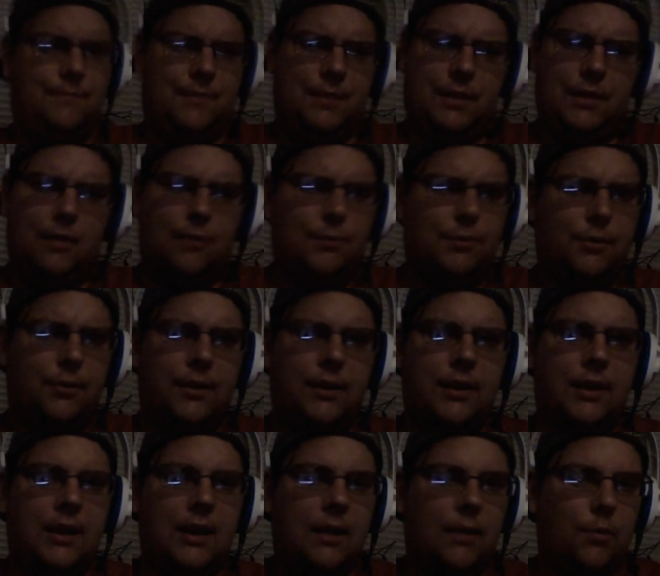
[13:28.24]

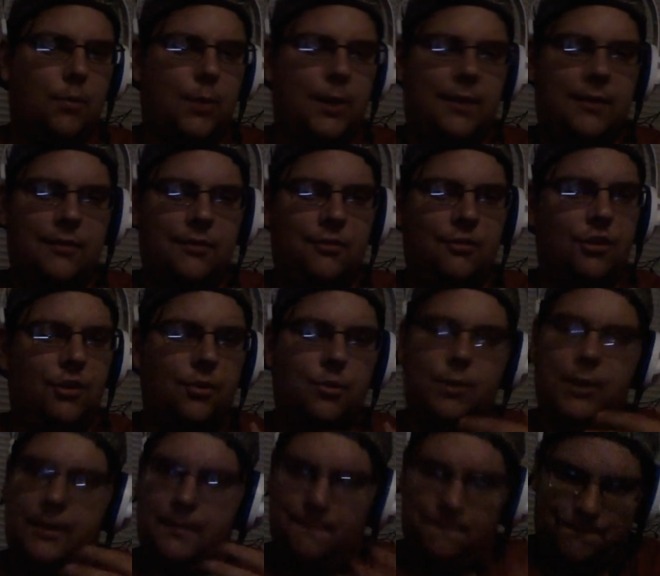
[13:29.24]
between weeks
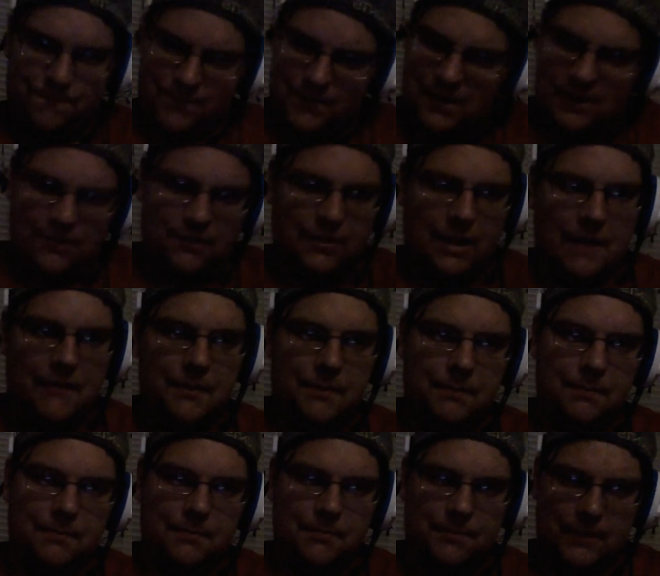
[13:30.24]
2 and
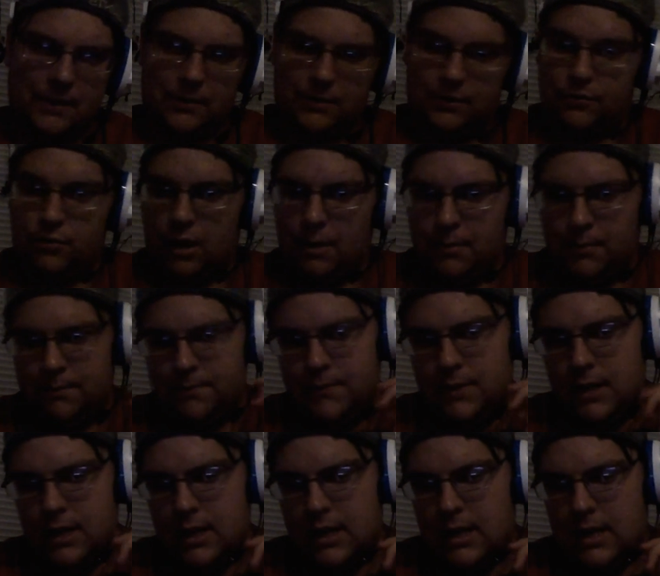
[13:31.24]
7. They're in trouble.
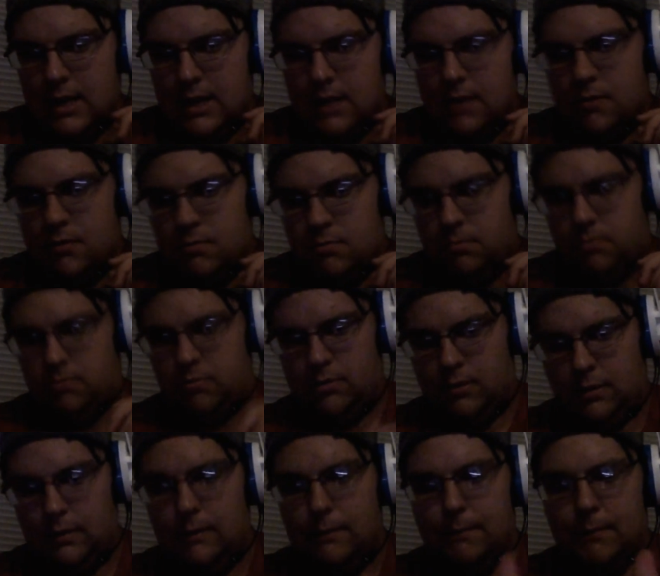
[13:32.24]

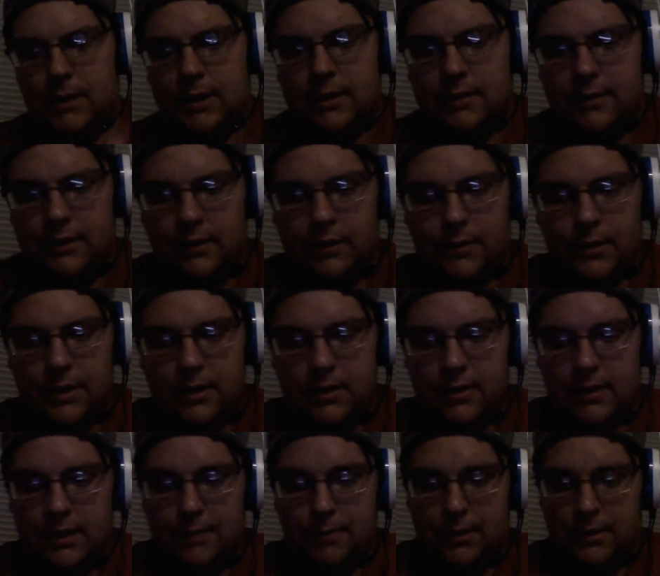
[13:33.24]
But continuing,
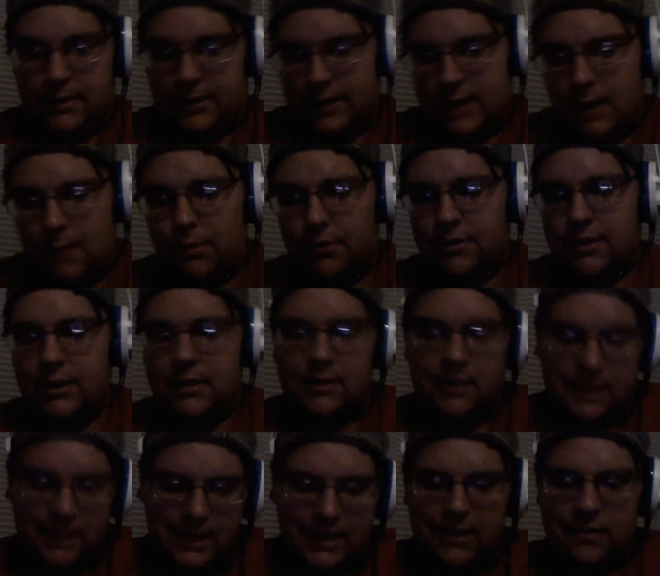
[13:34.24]
they play the Cowboys game,
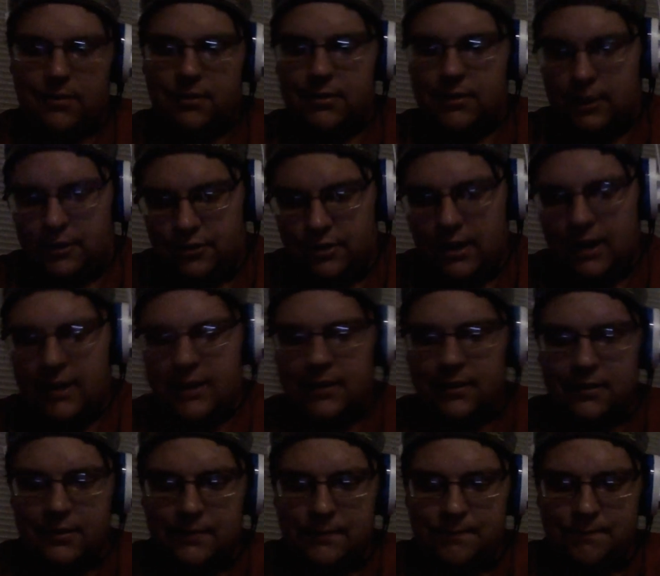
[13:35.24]
then the Eagles and the
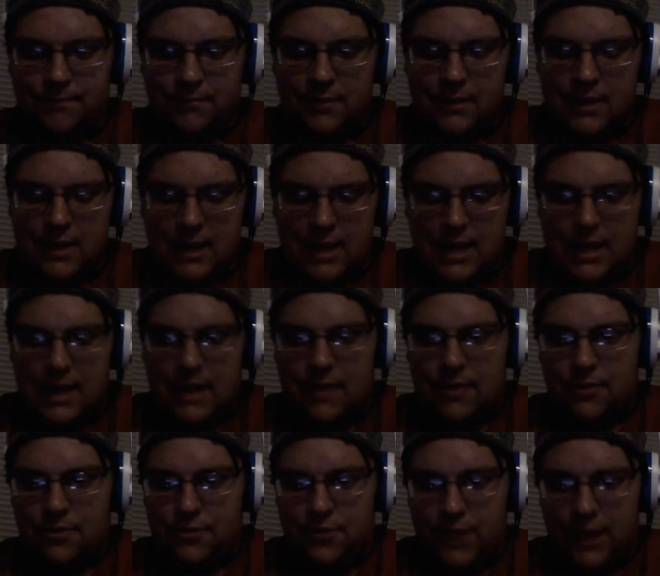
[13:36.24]
Giants,
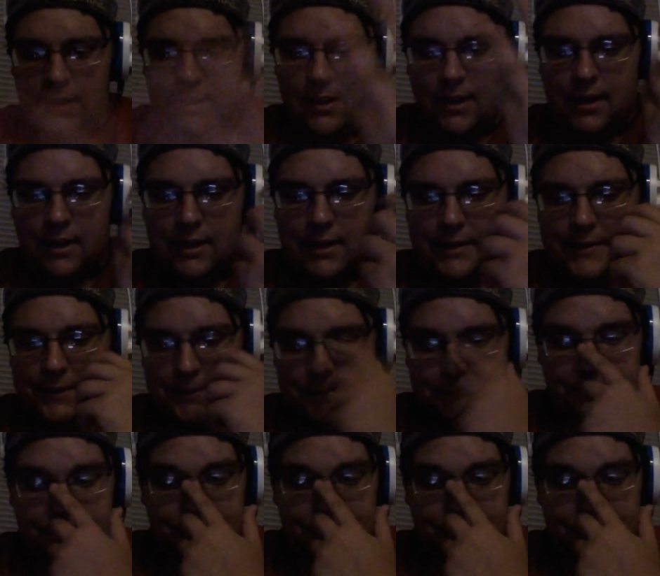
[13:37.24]
then the